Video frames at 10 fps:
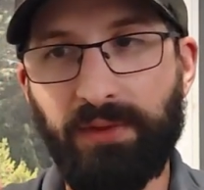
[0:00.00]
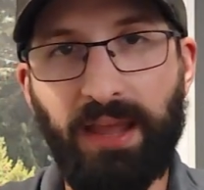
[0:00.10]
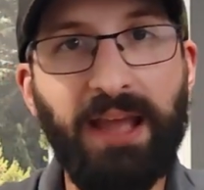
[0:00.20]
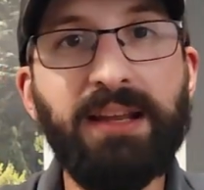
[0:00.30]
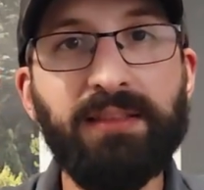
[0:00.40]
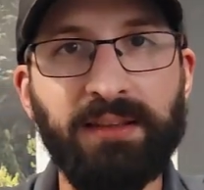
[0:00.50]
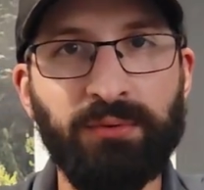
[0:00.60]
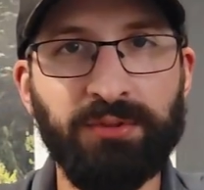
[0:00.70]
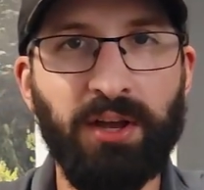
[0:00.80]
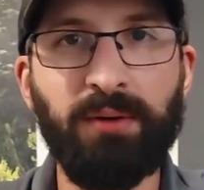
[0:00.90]
anything
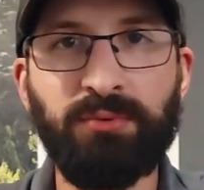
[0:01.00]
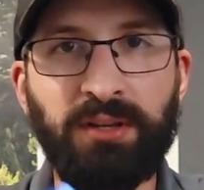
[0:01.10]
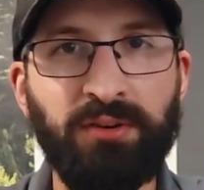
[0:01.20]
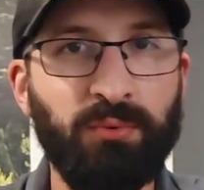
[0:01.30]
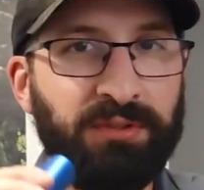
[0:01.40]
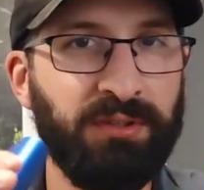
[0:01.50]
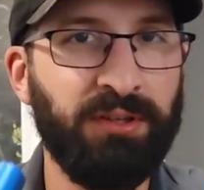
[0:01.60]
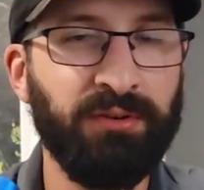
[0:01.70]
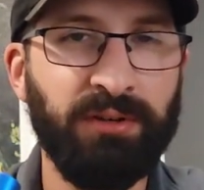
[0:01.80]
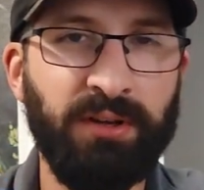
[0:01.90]
was updated was a
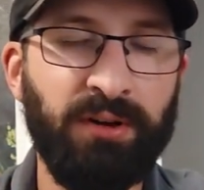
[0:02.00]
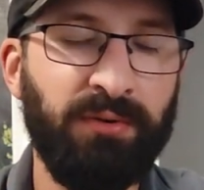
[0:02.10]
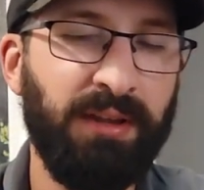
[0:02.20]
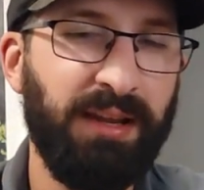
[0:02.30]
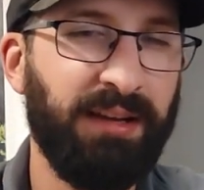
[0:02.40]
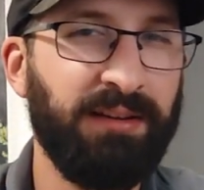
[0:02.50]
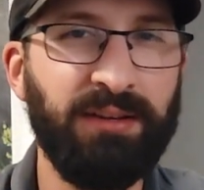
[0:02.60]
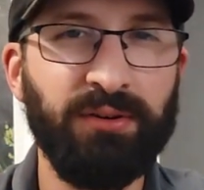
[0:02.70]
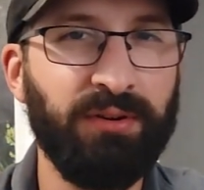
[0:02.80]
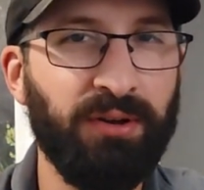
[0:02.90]
year ago, and a
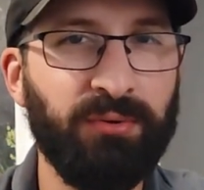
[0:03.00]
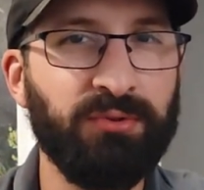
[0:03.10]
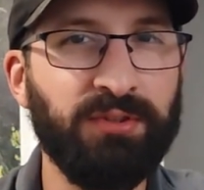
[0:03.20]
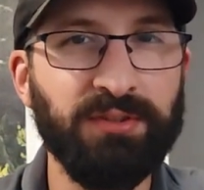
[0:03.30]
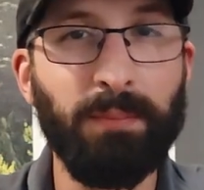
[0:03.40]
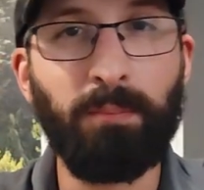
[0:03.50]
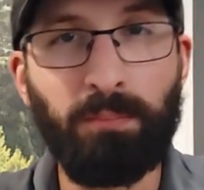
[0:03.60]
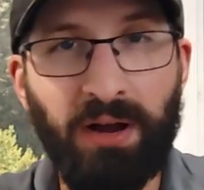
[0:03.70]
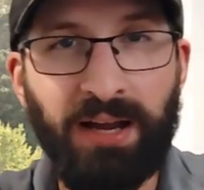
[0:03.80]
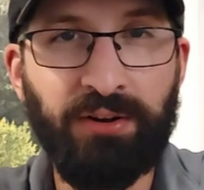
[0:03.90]
year ago was just
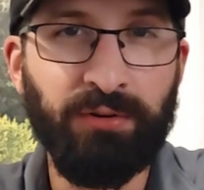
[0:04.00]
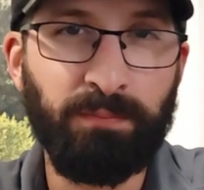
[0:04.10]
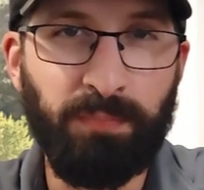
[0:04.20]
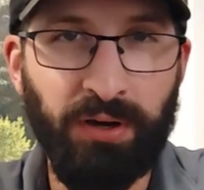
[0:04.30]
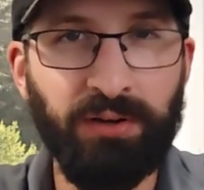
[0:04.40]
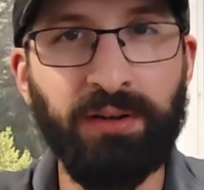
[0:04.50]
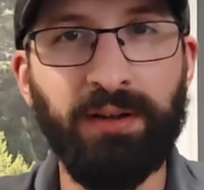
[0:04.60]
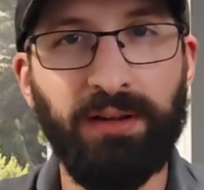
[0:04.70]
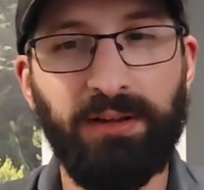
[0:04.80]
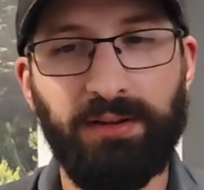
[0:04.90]
minor bug
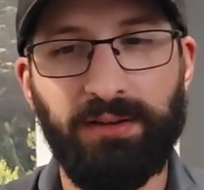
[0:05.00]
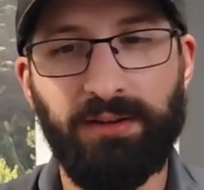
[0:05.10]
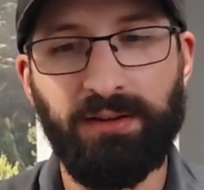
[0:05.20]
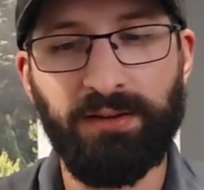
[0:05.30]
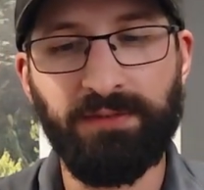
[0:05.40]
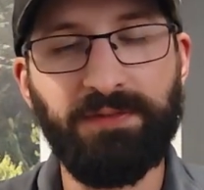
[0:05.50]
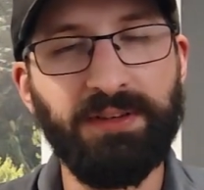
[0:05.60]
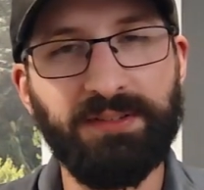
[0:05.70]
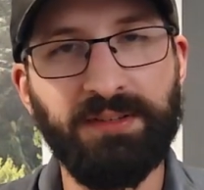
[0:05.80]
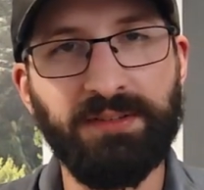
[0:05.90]

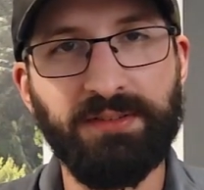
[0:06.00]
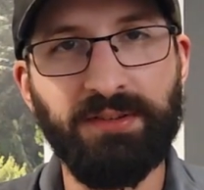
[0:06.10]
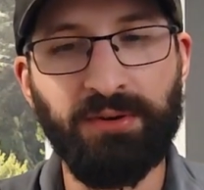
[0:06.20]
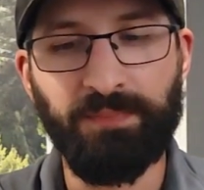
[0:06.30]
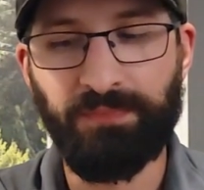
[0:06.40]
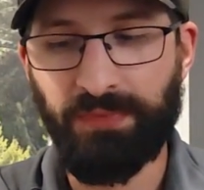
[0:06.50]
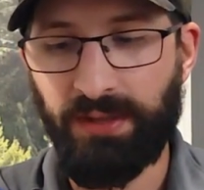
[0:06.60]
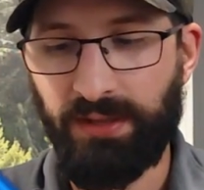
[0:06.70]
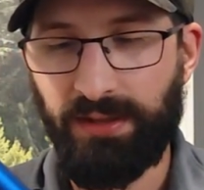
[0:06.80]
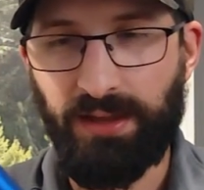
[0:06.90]
fixes. So
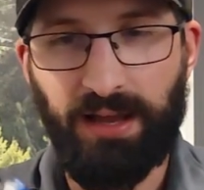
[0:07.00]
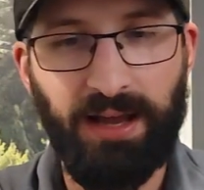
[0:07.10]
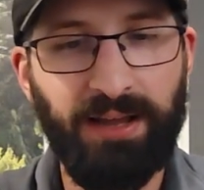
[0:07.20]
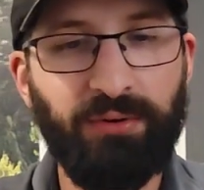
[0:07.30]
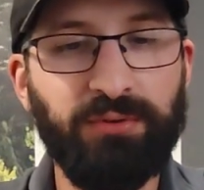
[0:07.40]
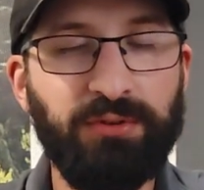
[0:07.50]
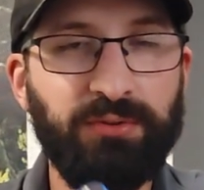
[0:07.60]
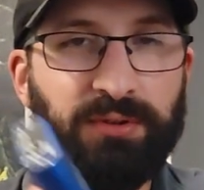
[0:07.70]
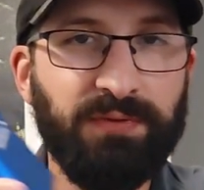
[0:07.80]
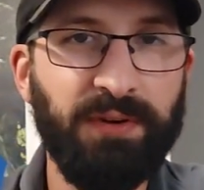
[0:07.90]
I don't use
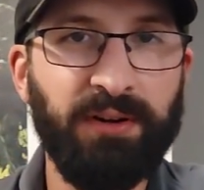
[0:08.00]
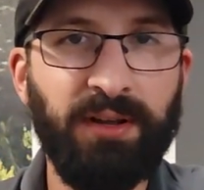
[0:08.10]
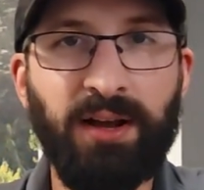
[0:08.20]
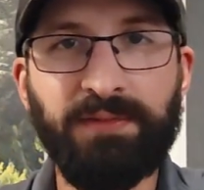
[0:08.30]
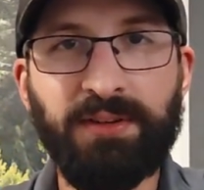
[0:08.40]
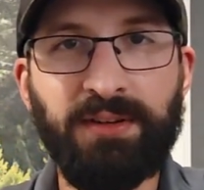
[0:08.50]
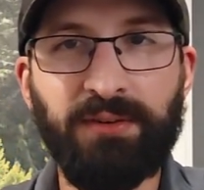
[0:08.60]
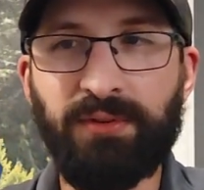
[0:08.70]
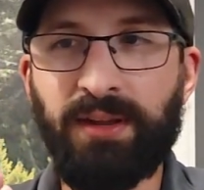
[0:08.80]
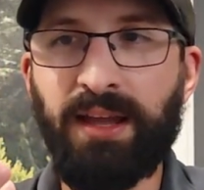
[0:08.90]
this very often,
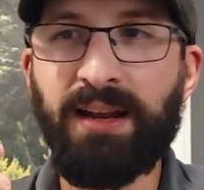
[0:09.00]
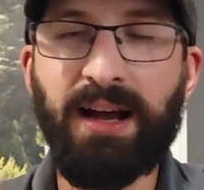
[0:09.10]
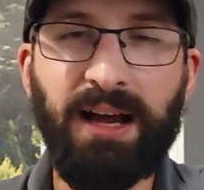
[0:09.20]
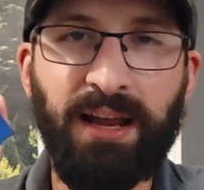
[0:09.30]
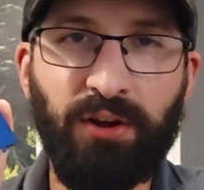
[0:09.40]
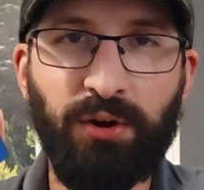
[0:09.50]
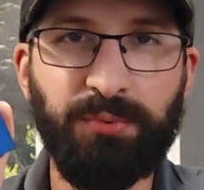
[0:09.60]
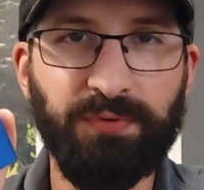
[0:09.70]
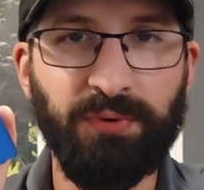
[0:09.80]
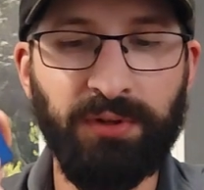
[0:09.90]
and I had high
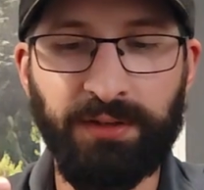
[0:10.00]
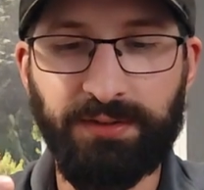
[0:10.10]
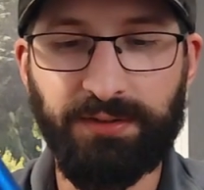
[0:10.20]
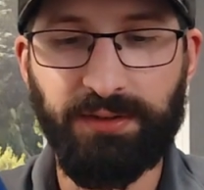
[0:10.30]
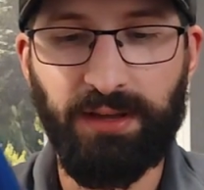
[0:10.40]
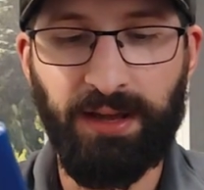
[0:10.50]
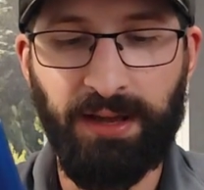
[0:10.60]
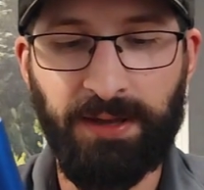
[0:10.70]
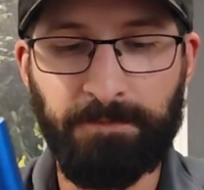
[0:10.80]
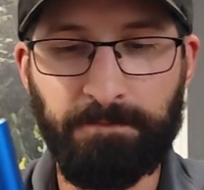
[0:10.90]
hopes for this,
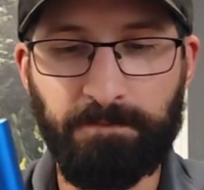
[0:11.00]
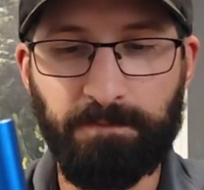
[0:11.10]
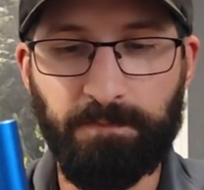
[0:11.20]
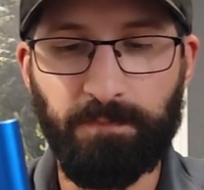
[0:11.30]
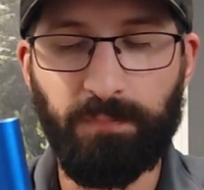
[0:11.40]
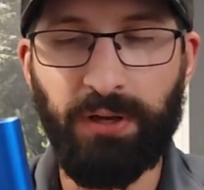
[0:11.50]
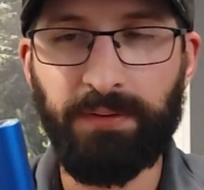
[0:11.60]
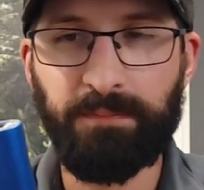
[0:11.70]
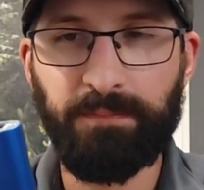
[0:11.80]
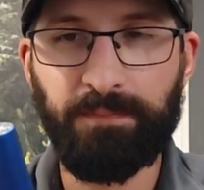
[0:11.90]

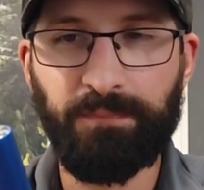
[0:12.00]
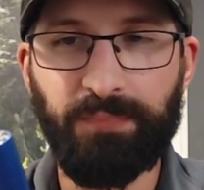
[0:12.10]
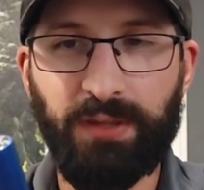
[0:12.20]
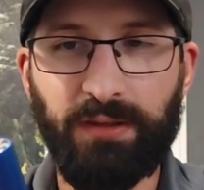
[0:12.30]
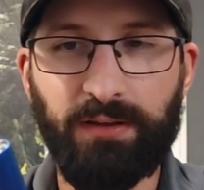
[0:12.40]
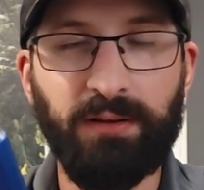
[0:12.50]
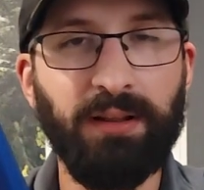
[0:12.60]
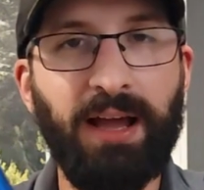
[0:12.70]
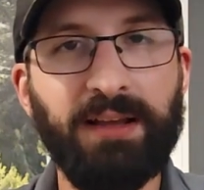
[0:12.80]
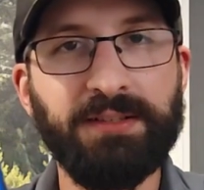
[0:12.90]
but
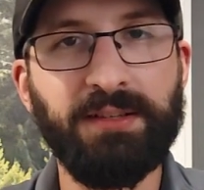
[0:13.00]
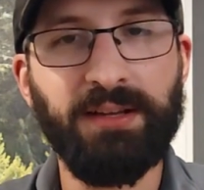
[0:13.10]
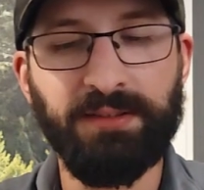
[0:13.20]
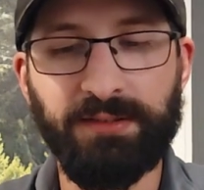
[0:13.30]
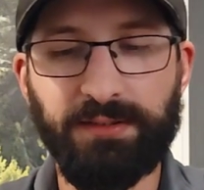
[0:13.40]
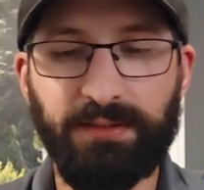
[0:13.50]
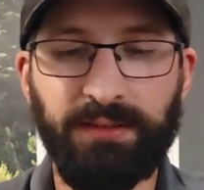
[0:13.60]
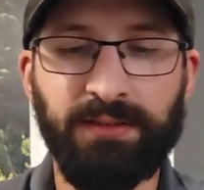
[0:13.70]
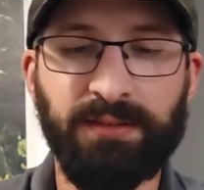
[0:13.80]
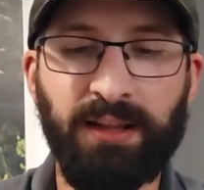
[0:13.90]
alas, it
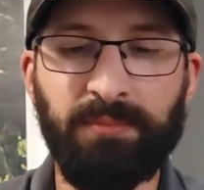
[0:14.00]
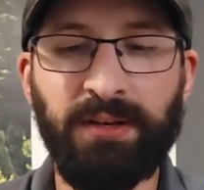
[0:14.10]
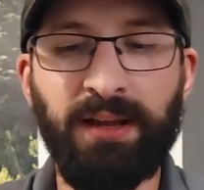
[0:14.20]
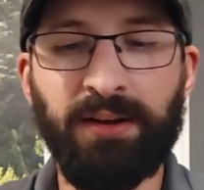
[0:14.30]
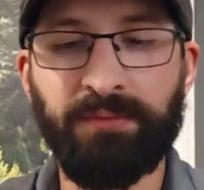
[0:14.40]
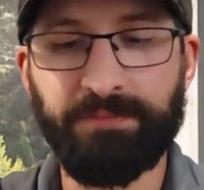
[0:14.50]
has let me down.